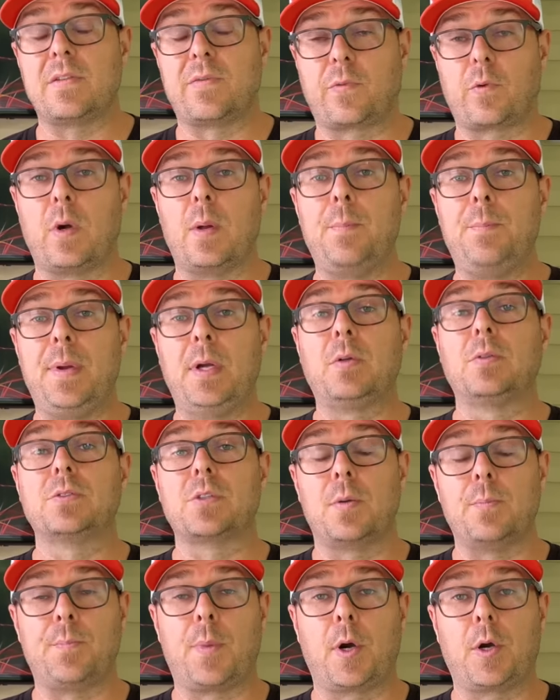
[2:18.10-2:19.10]
for a built
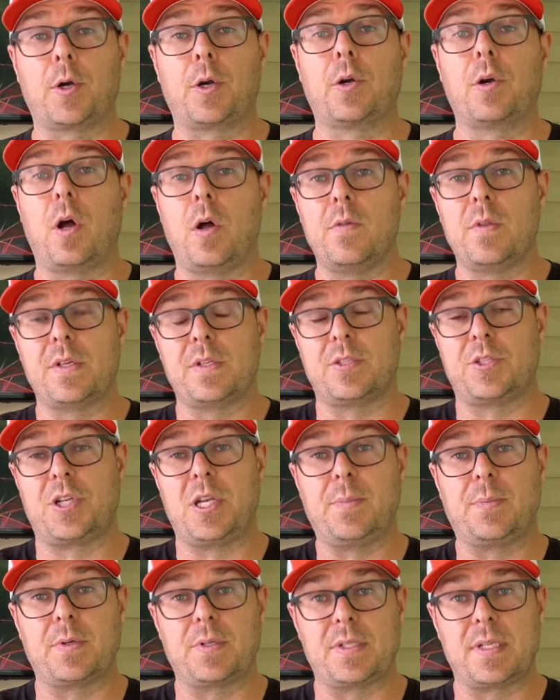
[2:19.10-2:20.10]
burger on the
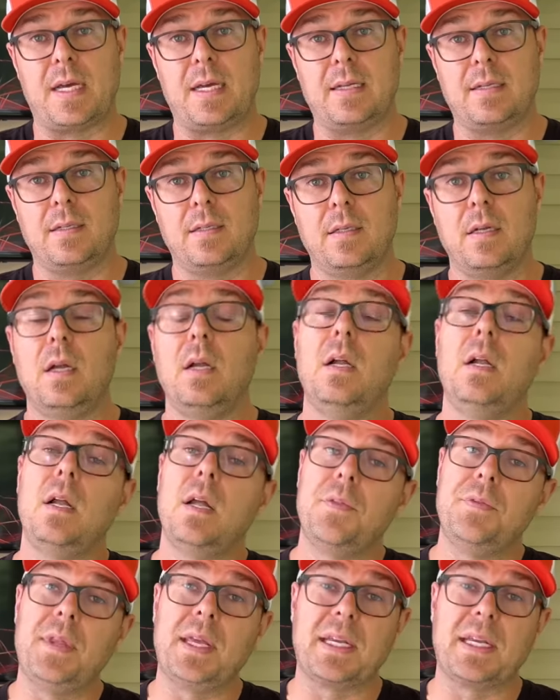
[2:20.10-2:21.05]
cheaper side. The